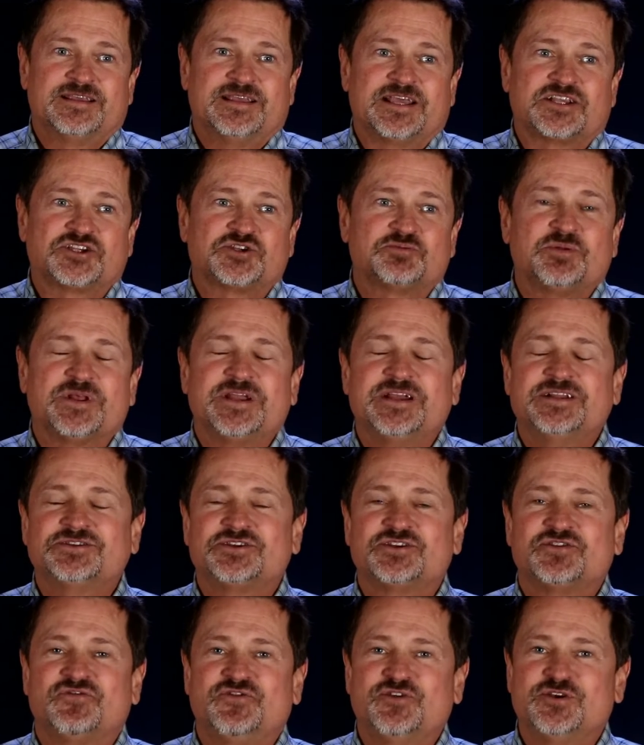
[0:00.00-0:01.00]

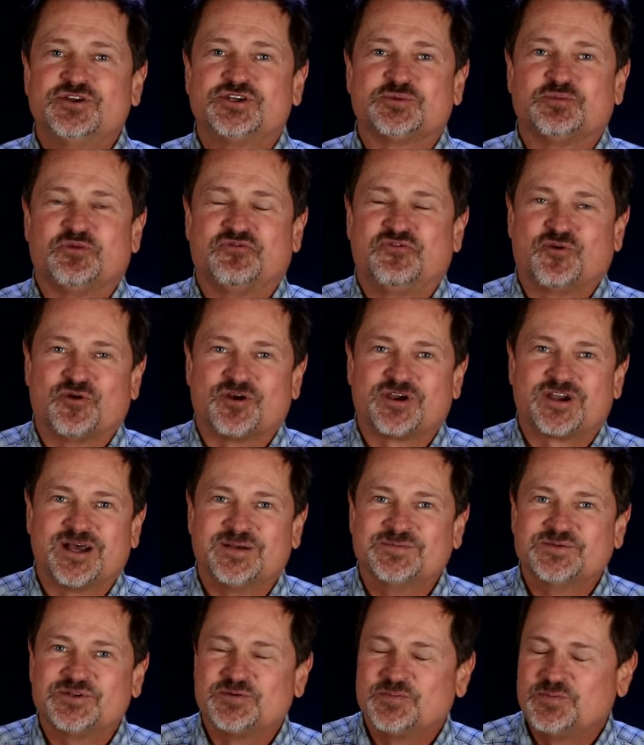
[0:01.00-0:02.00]
explains the future before it
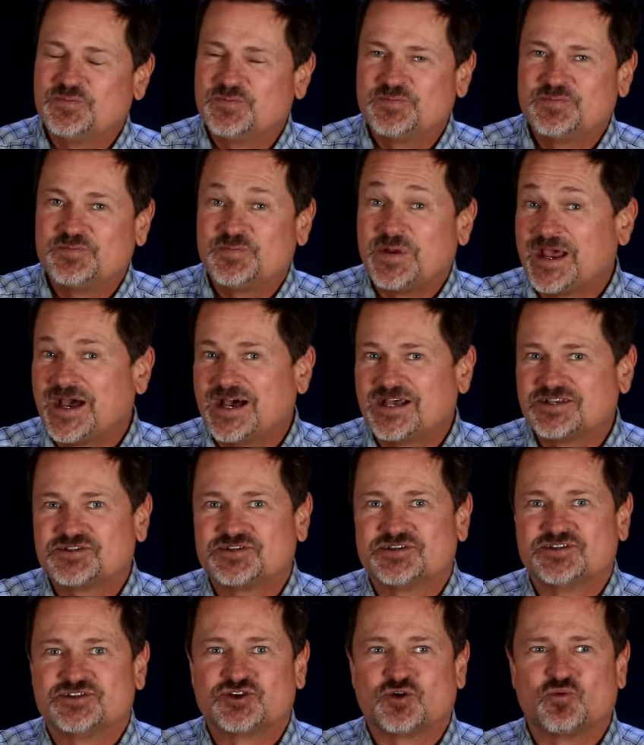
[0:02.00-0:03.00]
comes to
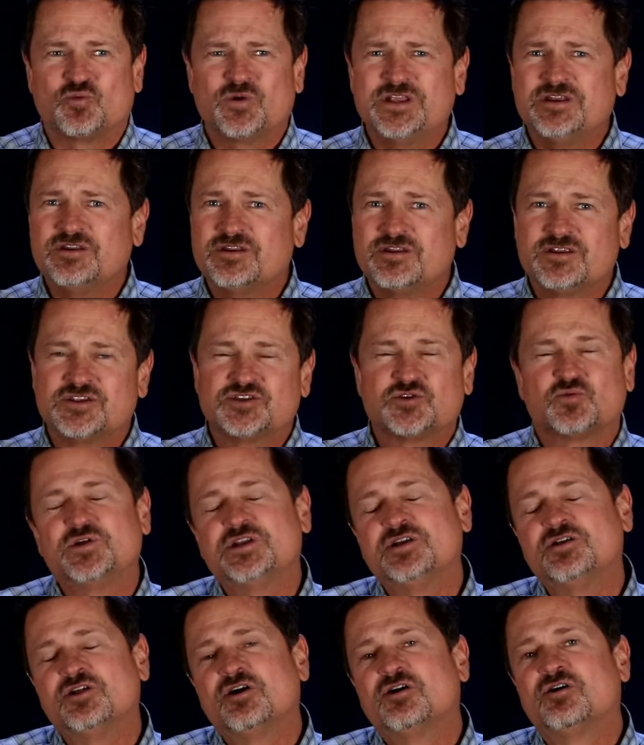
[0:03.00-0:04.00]
pass. So
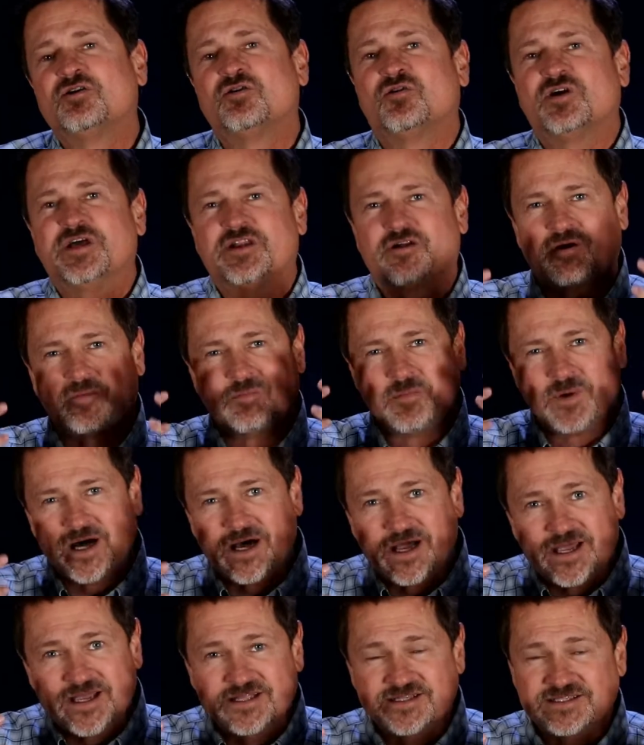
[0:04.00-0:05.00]
we know in our
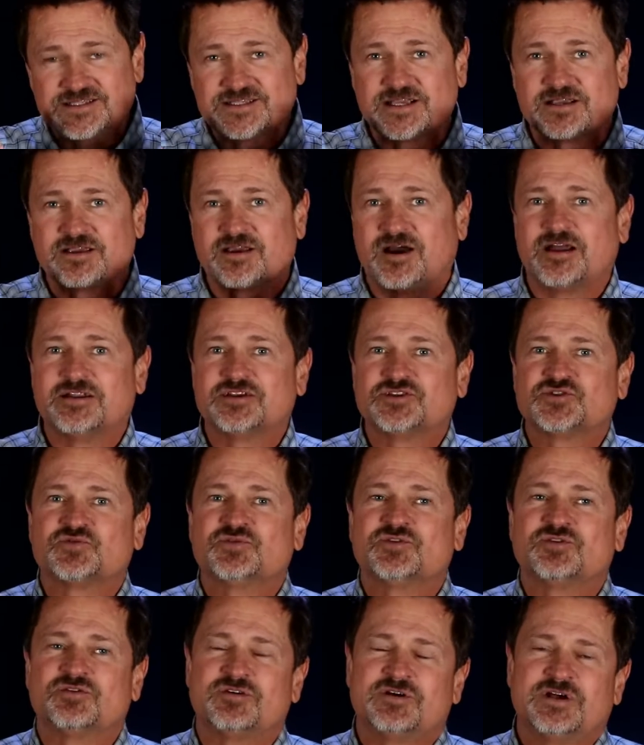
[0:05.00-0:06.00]
minds that God is
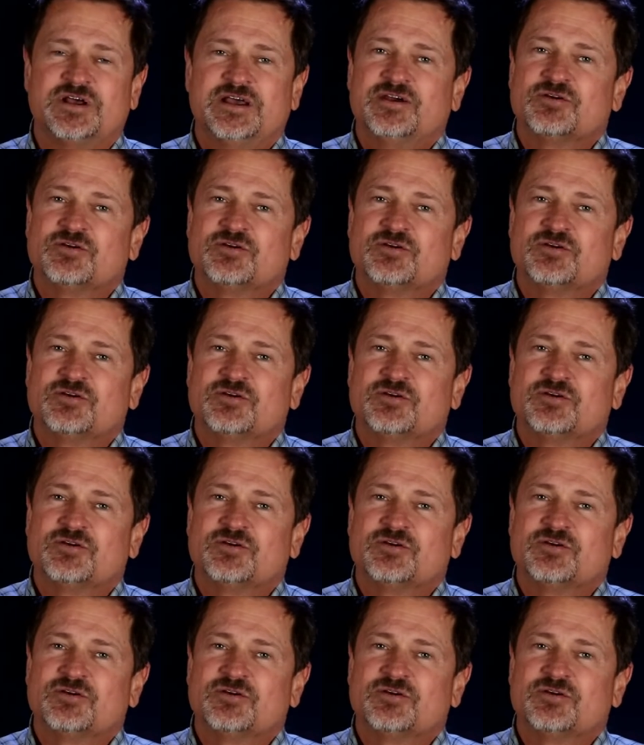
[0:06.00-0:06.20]
real.